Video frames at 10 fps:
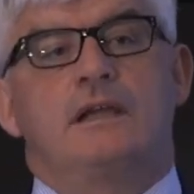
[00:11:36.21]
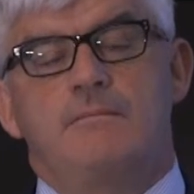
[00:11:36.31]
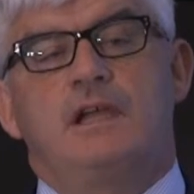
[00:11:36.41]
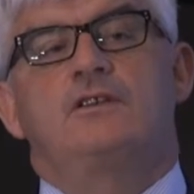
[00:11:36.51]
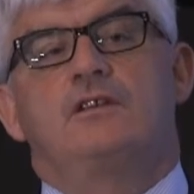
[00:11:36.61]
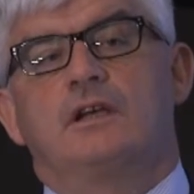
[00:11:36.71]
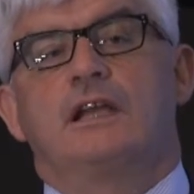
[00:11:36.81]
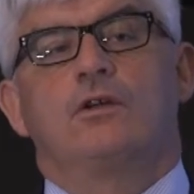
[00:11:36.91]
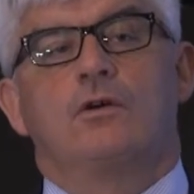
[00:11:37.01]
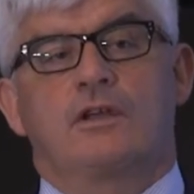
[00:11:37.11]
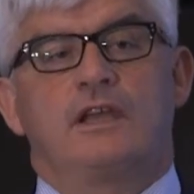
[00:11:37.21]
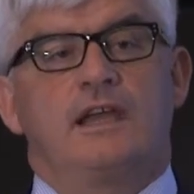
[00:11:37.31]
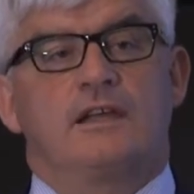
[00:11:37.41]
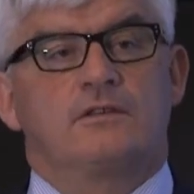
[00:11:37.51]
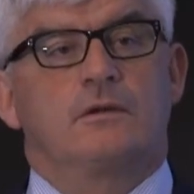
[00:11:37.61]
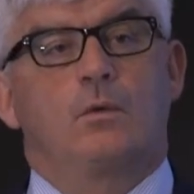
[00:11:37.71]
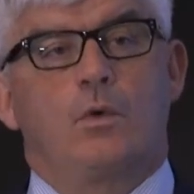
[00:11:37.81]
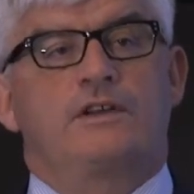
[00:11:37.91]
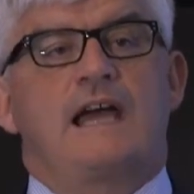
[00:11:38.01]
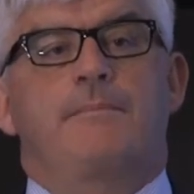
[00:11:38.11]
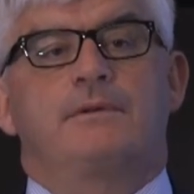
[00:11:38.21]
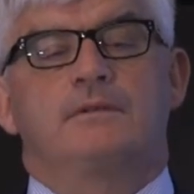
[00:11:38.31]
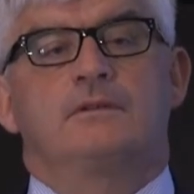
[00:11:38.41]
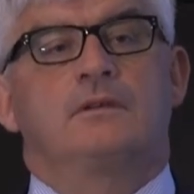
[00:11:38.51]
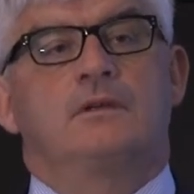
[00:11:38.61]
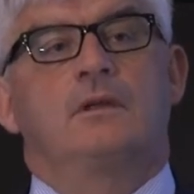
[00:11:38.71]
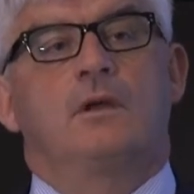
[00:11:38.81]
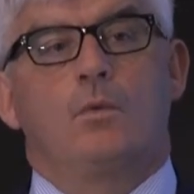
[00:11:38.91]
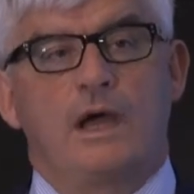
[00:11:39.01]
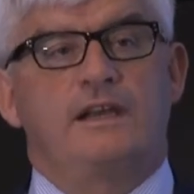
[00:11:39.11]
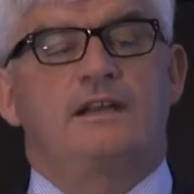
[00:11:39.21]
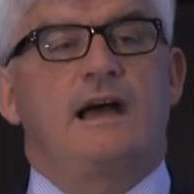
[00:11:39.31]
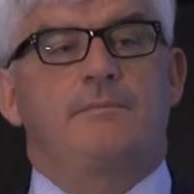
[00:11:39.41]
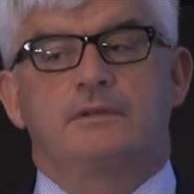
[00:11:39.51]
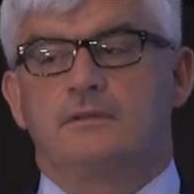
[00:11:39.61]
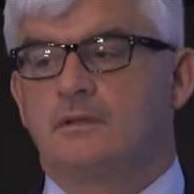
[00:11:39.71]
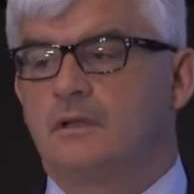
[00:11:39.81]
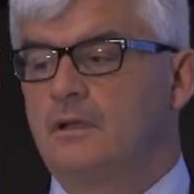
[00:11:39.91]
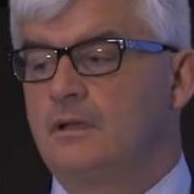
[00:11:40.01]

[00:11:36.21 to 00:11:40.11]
immediately locate what happened, when it happened,